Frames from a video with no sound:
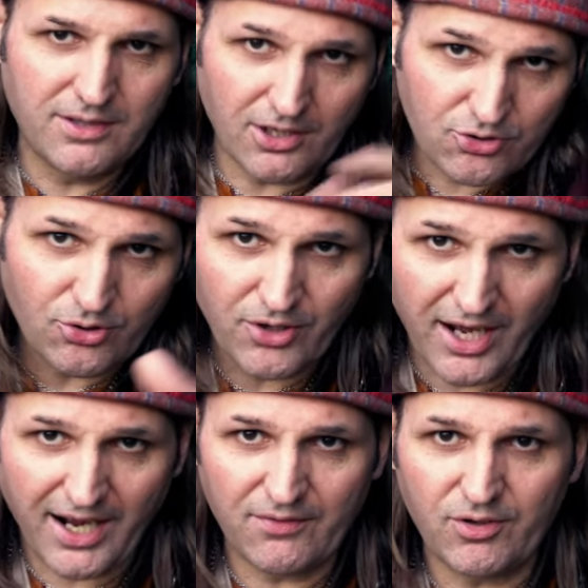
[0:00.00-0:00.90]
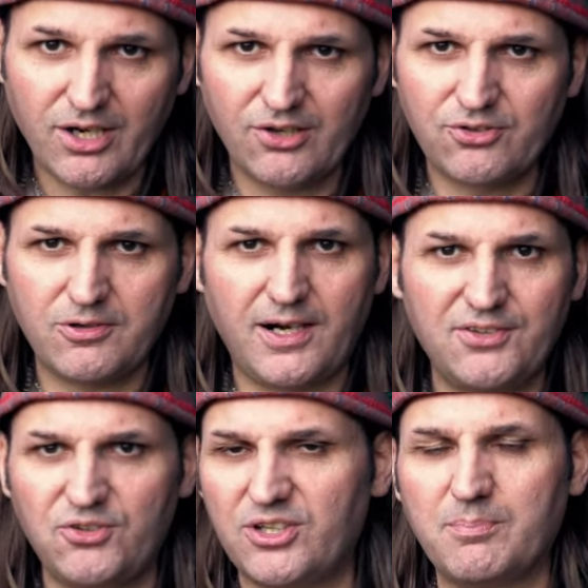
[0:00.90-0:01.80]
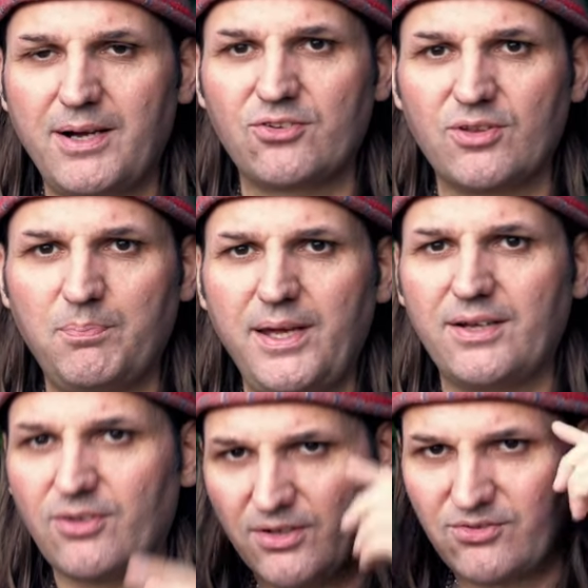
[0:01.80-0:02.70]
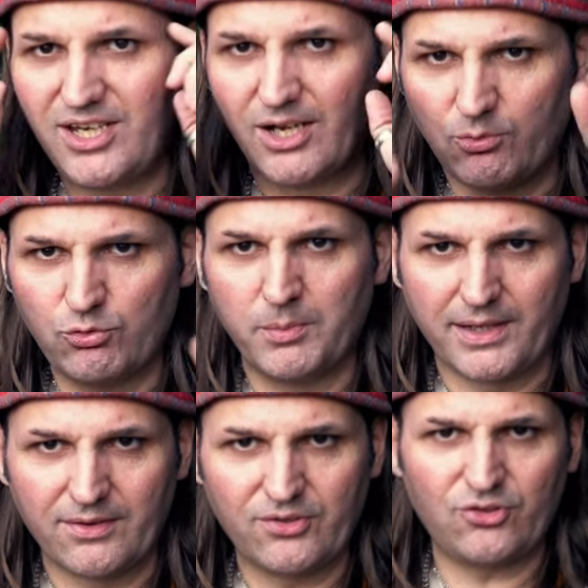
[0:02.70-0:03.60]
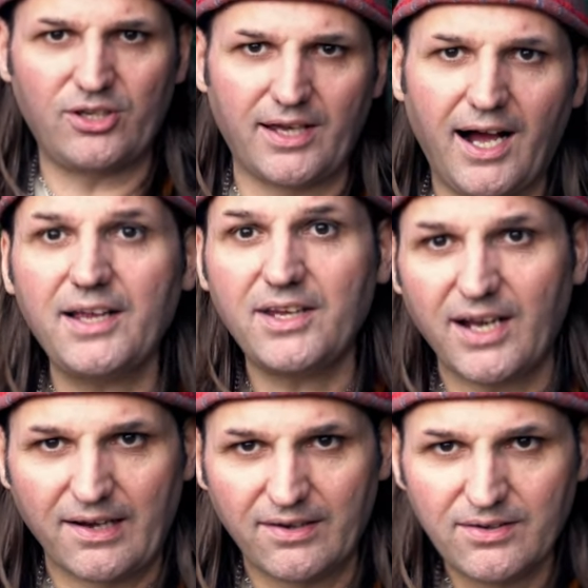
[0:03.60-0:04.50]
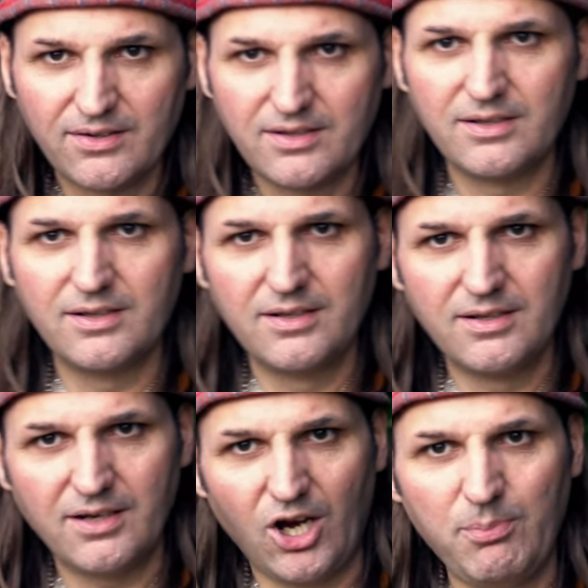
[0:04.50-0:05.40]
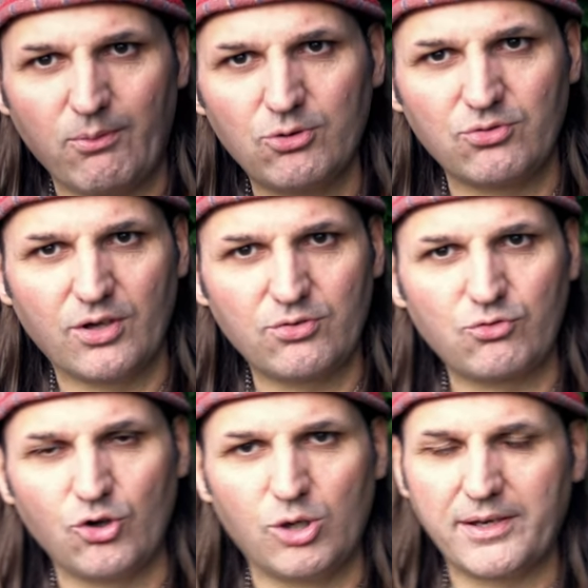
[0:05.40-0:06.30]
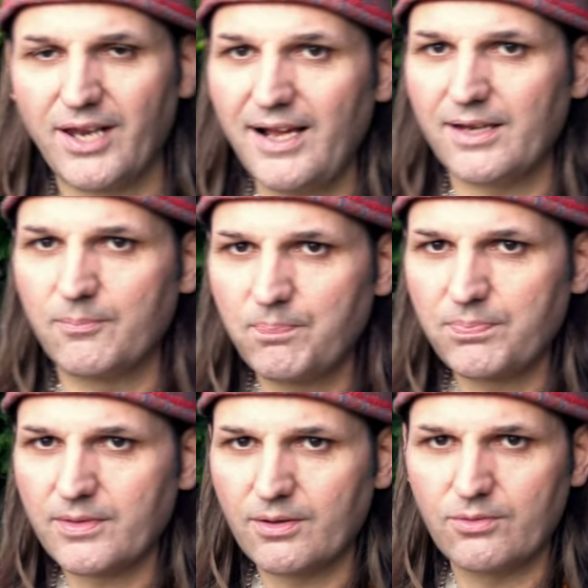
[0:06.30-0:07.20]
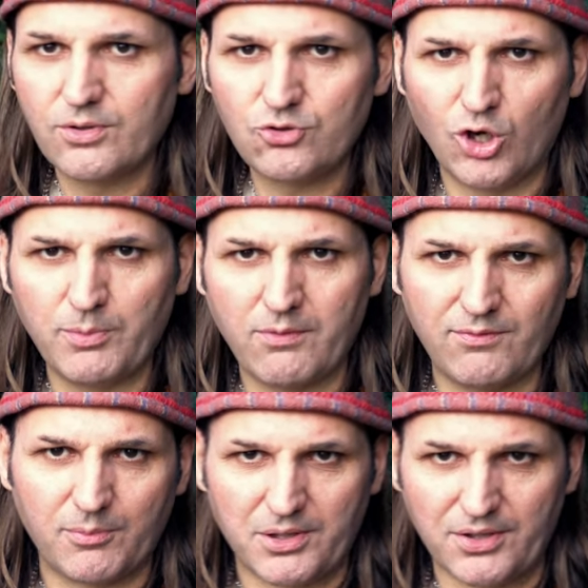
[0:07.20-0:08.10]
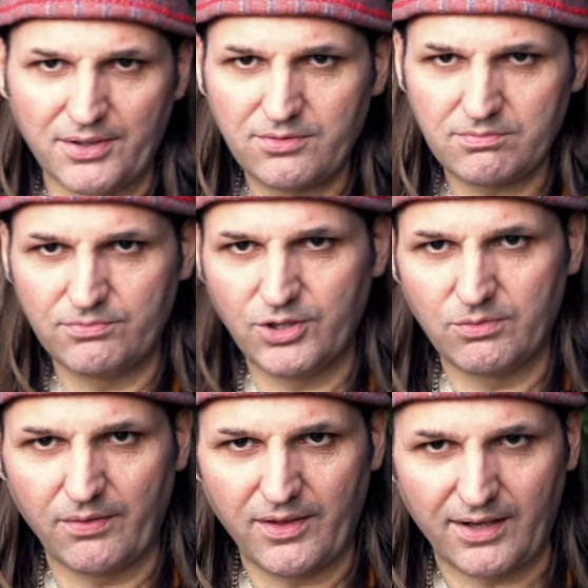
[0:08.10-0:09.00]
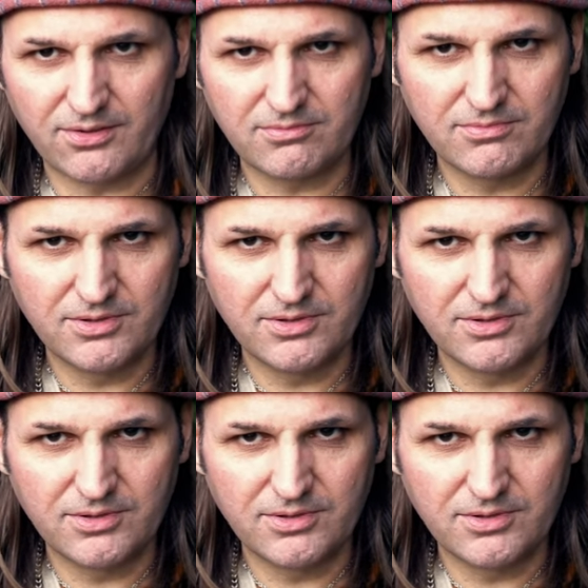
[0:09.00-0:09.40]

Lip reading: I'm sure now if you close your eyes you can imagine the pigs and see them swimming in the sea. I can. I hope it wasn't a stormy day. Stormy weather, boys. We don't want that.